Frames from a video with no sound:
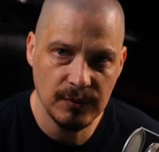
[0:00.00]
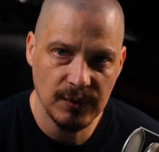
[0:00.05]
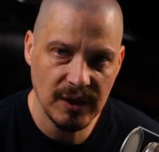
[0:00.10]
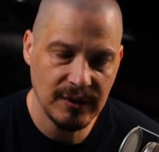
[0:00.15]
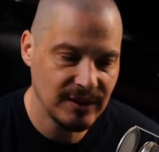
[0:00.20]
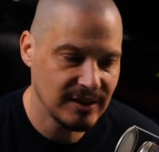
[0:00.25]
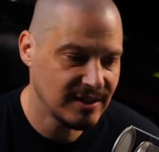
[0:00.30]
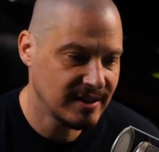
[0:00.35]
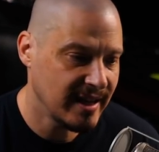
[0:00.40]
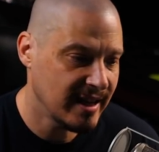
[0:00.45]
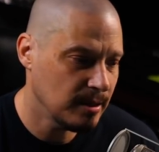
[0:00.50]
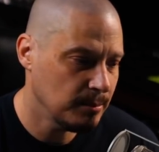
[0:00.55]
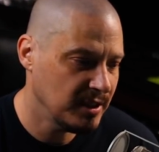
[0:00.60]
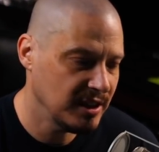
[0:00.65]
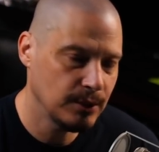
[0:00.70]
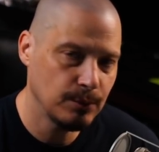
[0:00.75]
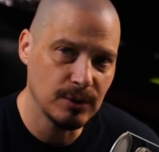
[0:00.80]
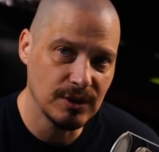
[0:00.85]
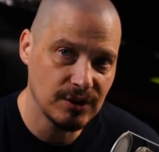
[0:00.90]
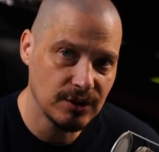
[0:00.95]
And this
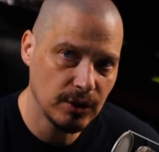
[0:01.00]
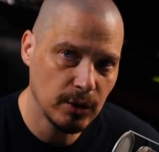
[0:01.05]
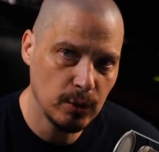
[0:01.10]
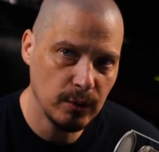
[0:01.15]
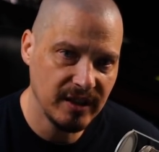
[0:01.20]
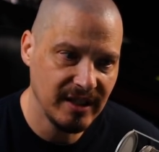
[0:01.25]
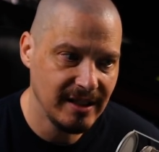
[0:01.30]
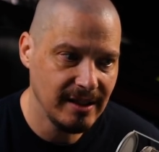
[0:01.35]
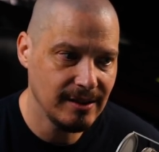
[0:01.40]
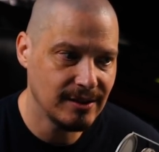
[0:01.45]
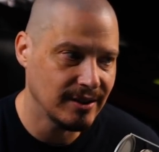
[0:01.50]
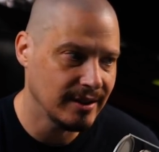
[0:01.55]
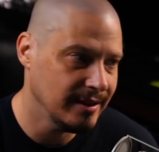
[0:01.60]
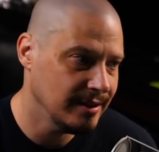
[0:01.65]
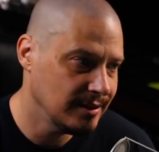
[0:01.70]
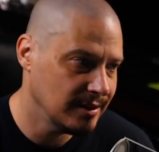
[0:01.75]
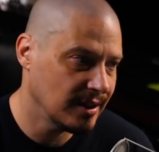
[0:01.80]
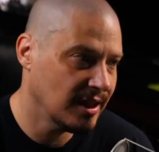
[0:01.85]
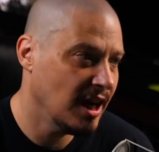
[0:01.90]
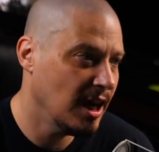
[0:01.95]
database was so easy
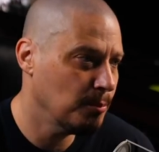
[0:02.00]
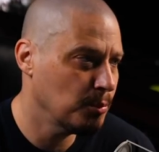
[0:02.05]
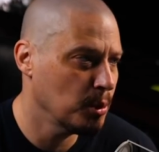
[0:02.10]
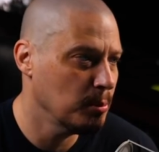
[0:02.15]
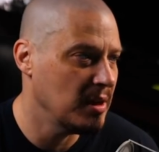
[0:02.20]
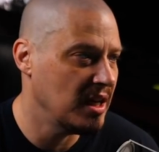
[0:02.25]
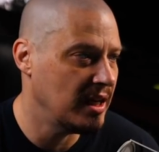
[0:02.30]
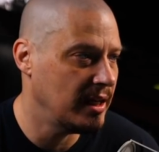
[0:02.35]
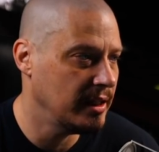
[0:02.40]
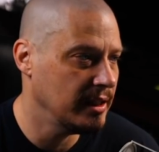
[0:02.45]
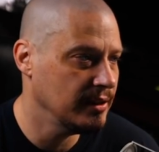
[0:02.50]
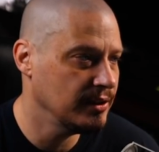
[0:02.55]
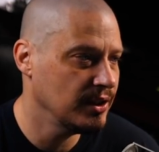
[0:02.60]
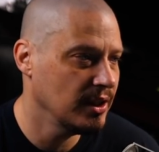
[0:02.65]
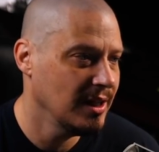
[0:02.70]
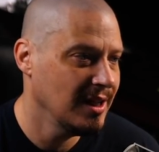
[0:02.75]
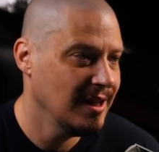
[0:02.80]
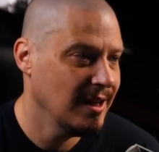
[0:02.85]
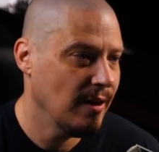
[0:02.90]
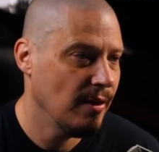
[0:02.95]
to compromise
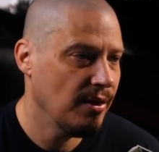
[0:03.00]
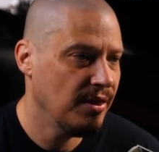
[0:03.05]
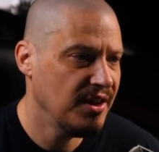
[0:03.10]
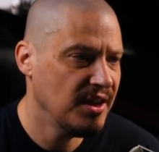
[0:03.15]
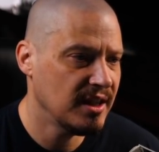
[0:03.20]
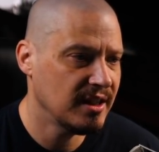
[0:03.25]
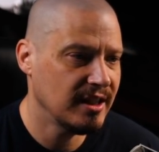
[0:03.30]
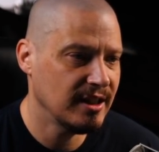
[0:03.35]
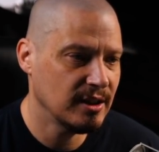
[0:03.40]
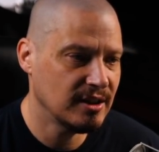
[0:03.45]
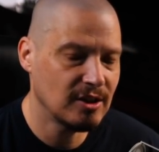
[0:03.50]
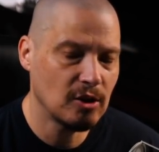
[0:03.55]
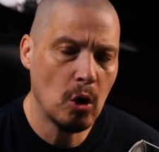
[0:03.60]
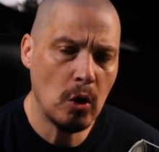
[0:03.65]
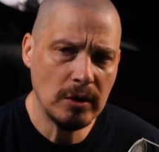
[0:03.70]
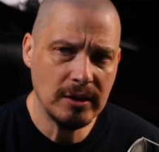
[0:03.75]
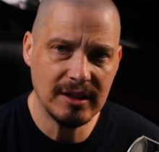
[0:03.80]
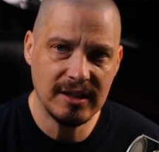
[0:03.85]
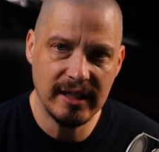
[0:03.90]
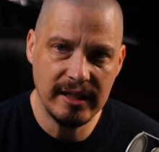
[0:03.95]
that it's
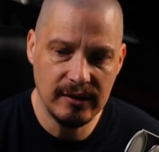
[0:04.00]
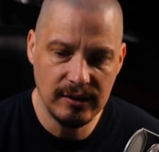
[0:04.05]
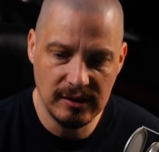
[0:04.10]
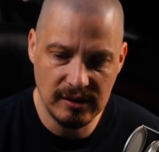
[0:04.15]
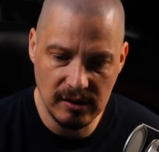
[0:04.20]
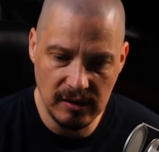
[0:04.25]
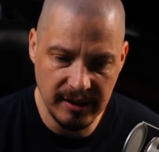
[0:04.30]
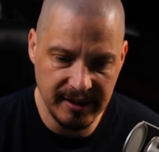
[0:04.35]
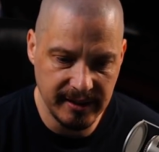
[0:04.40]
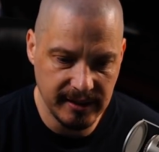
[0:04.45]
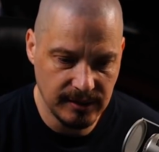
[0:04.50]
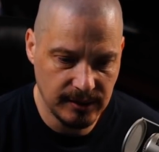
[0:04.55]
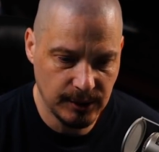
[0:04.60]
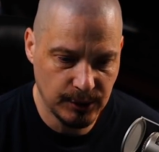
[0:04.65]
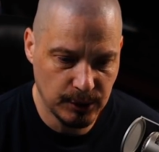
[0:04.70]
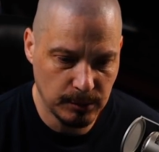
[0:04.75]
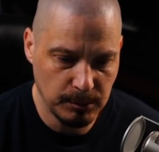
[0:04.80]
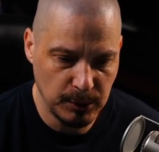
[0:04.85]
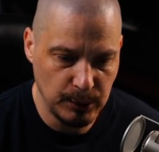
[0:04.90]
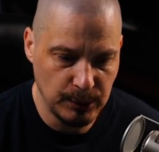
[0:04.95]
hard to take this Linux
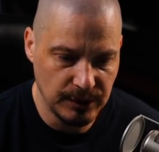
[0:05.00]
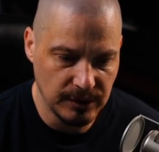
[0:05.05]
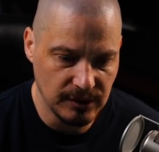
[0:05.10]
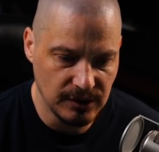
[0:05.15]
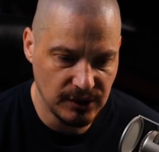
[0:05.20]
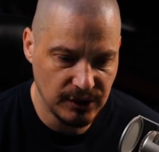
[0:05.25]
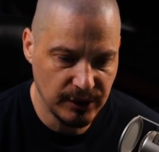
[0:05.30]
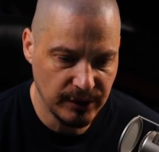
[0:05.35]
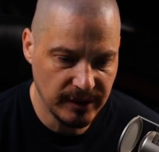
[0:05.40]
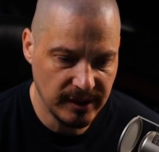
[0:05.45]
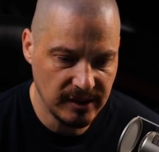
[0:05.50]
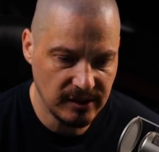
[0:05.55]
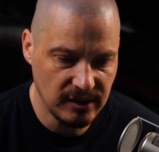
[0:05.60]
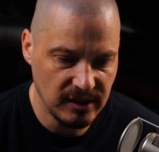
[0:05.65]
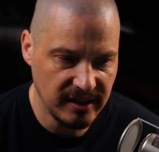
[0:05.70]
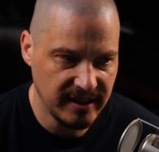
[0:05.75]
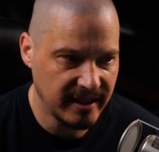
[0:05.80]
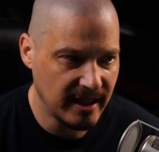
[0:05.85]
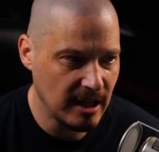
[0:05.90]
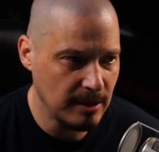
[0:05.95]
distribution
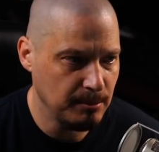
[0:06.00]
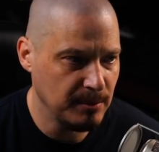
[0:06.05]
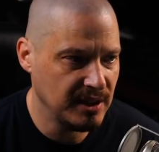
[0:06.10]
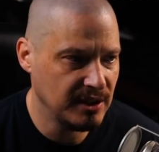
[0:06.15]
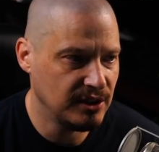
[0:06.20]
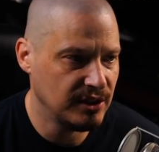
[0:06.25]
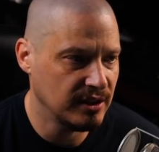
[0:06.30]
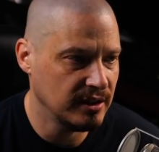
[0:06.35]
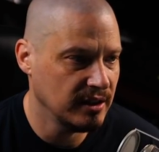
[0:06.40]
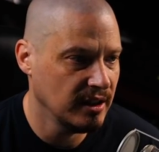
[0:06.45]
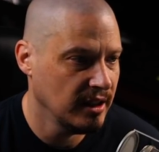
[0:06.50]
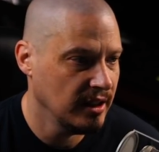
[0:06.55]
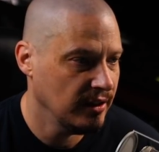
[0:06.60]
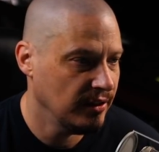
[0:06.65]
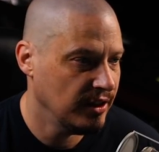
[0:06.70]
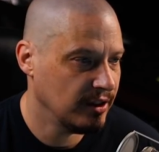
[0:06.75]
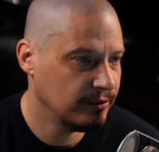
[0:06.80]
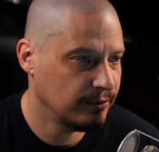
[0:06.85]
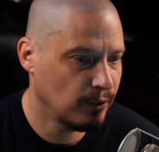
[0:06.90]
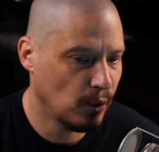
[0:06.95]
seriously. And I mentioned
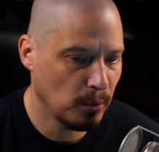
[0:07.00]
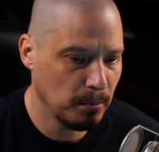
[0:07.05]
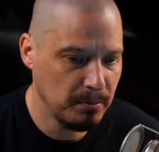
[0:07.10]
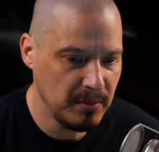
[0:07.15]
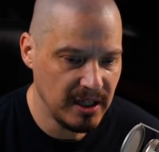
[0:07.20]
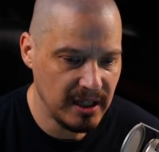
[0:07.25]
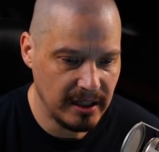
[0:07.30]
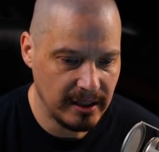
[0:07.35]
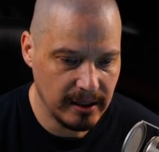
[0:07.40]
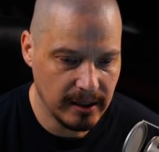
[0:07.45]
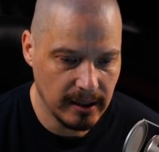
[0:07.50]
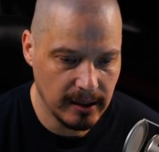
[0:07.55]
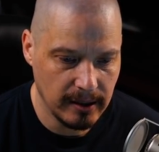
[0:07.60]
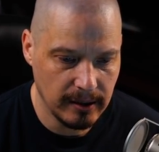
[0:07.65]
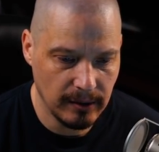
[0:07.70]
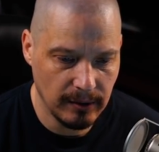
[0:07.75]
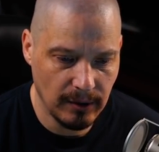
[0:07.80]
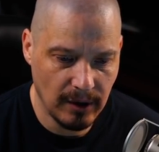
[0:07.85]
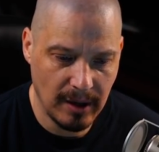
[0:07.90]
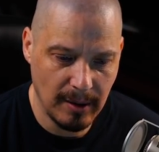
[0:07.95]
that for me,
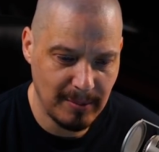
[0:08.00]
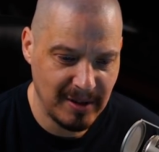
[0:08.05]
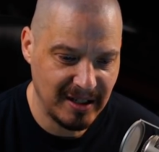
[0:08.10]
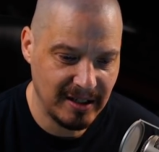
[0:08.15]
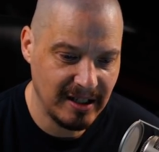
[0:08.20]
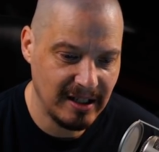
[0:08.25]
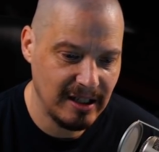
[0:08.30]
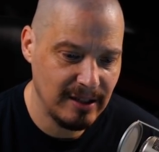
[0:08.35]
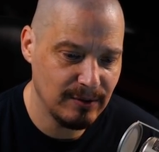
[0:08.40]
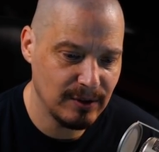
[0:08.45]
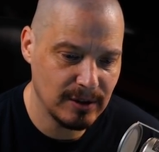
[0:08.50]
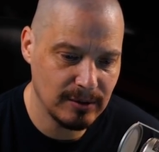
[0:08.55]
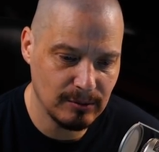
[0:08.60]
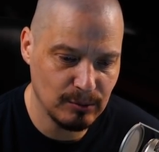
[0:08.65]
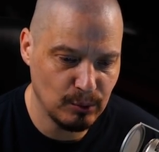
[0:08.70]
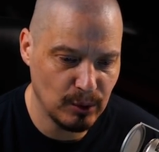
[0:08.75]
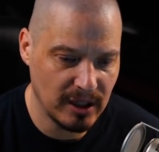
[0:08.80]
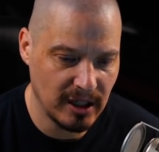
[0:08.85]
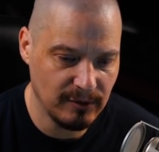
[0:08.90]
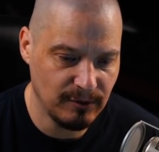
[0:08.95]
I mean, even
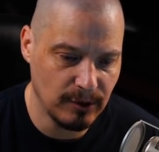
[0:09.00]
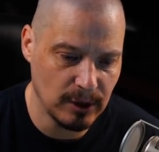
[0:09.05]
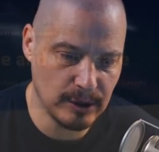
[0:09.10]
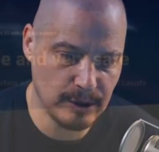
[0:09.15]
when I first